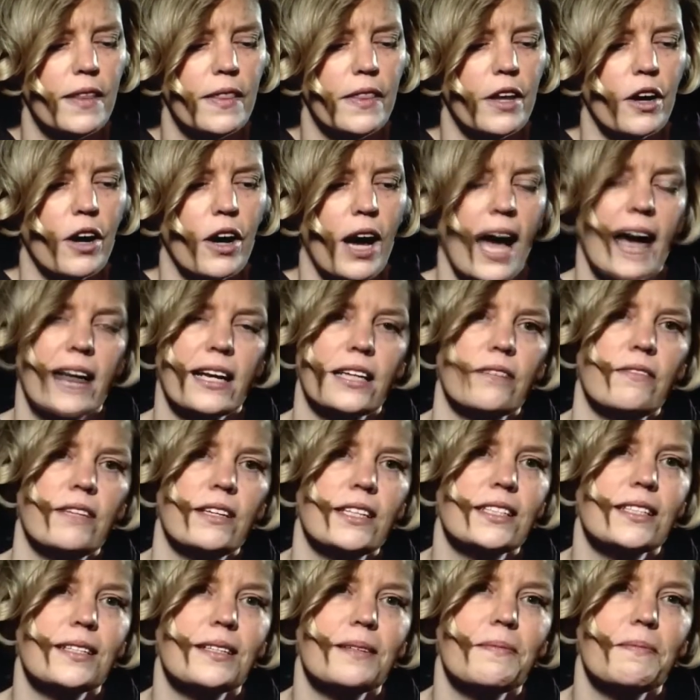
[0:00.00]
their
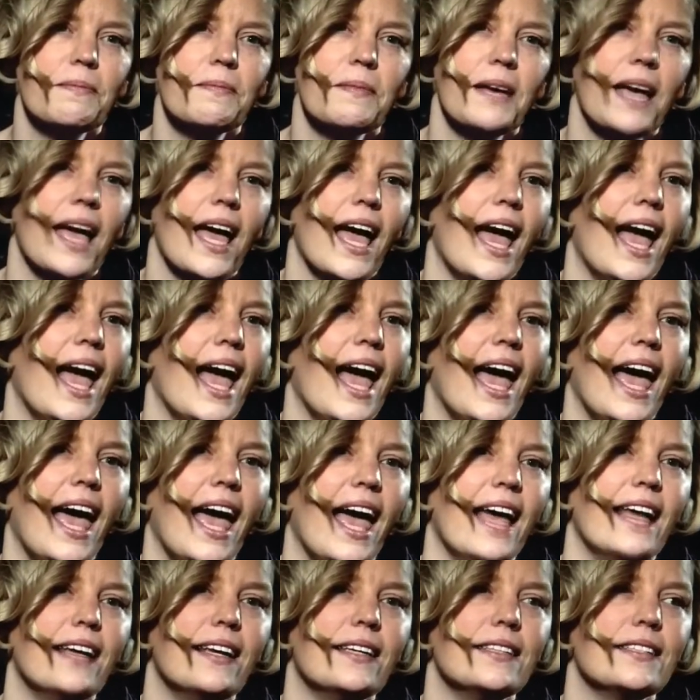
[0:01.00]
activism,
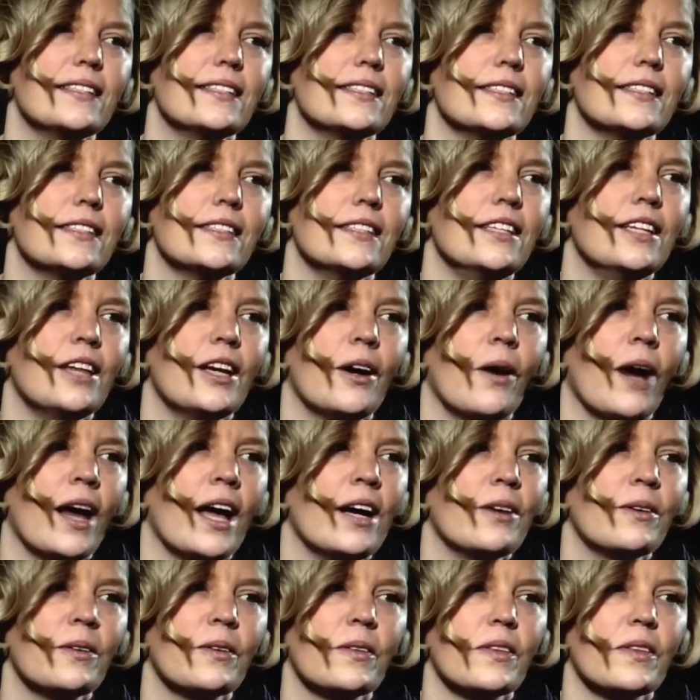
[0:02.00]
and I